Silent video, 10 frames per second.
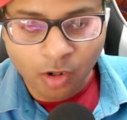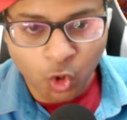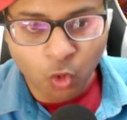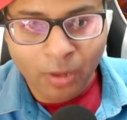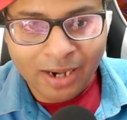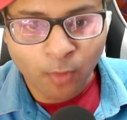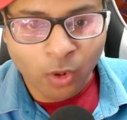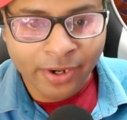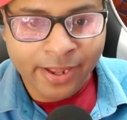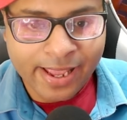Lumak
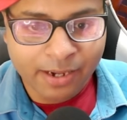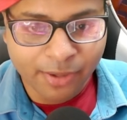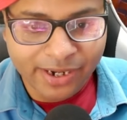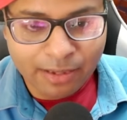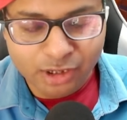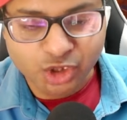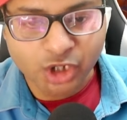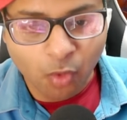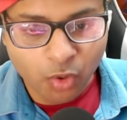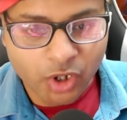Bokan, enemy damage
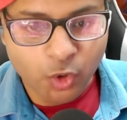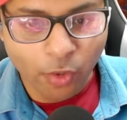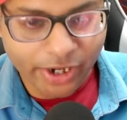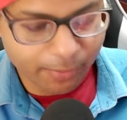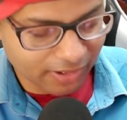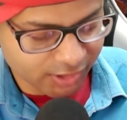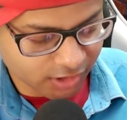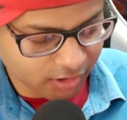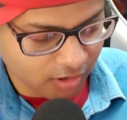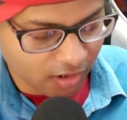down
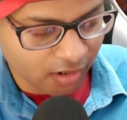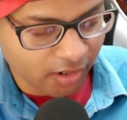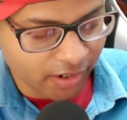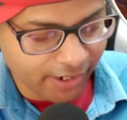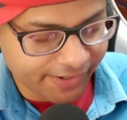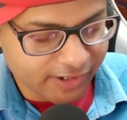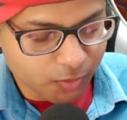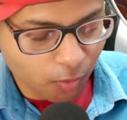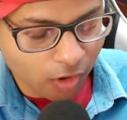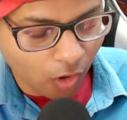20%. It is
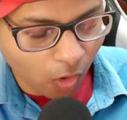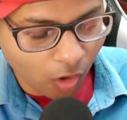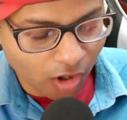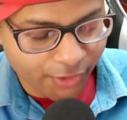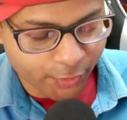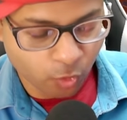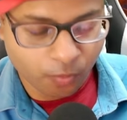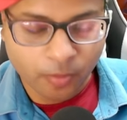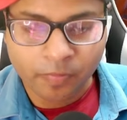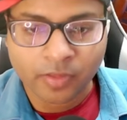for all
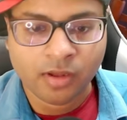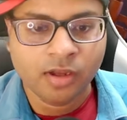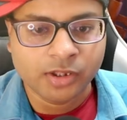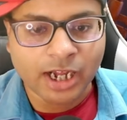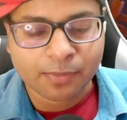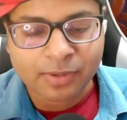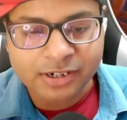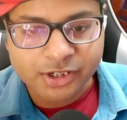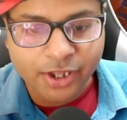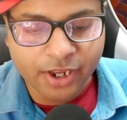troop. That
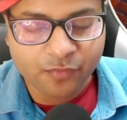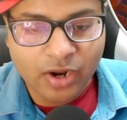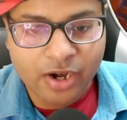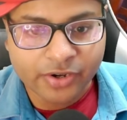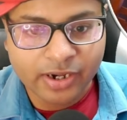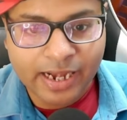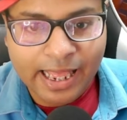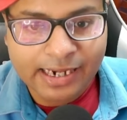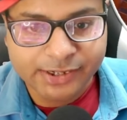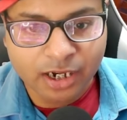means infantry,
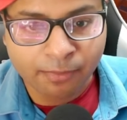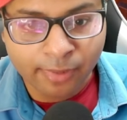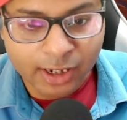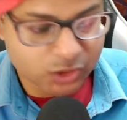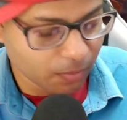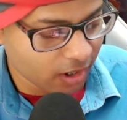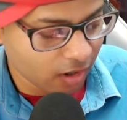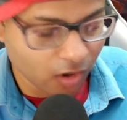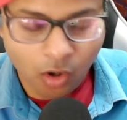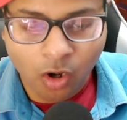lancer,
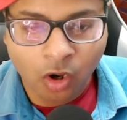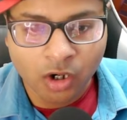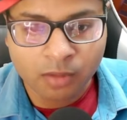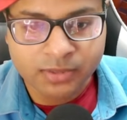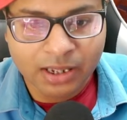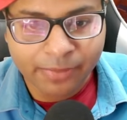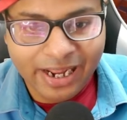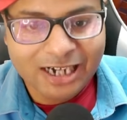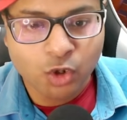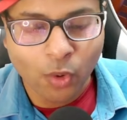marksman, all of them
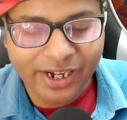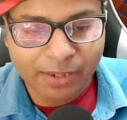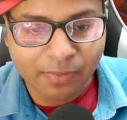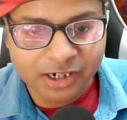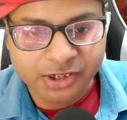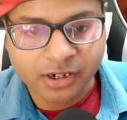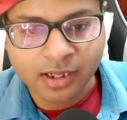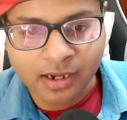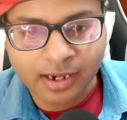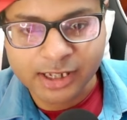take
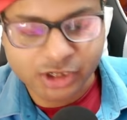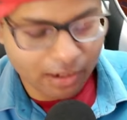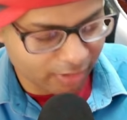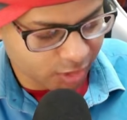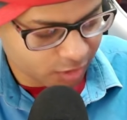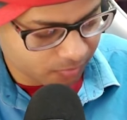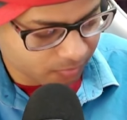20% less damage.